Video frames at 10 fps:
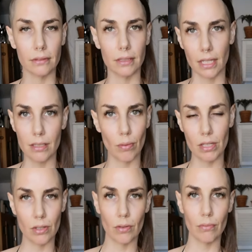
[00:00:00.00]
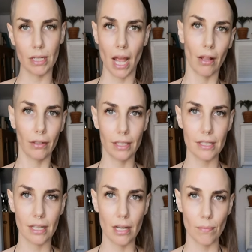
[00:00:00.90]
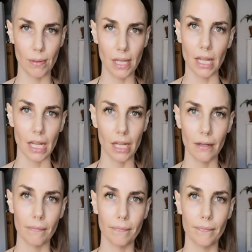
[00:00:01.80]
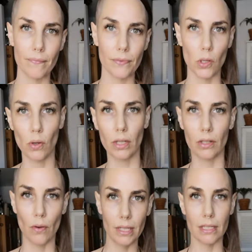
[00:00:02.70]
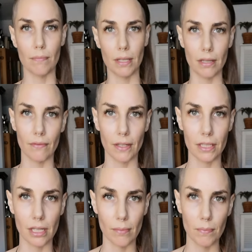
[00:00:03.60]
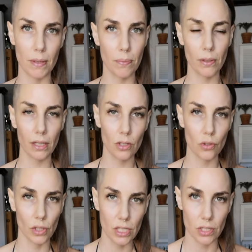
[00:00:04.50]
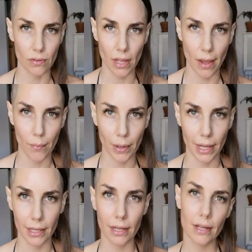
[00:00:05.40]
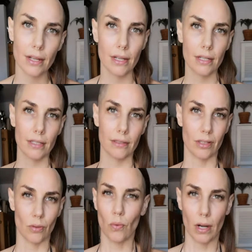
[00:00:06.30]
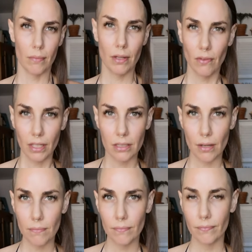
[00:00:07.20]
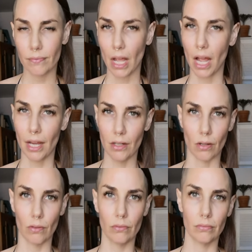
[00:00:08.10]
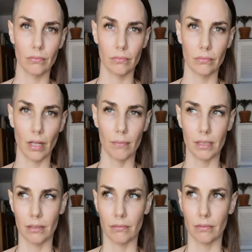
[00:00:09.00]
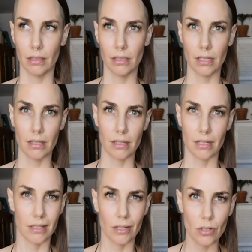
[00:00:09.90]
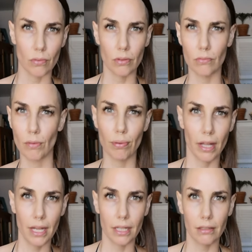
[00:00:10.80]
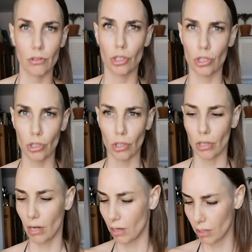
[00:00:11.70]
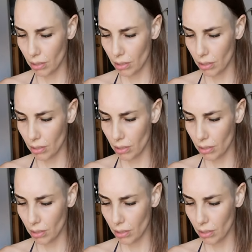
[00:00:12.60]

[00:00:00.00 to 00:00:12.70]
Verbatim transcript: That's what your reality is going to be. You're going to be the victim, and people are going to treat you that way. Do you want to be a victim? I don't. I mean, unless it's consensual or playing, sure.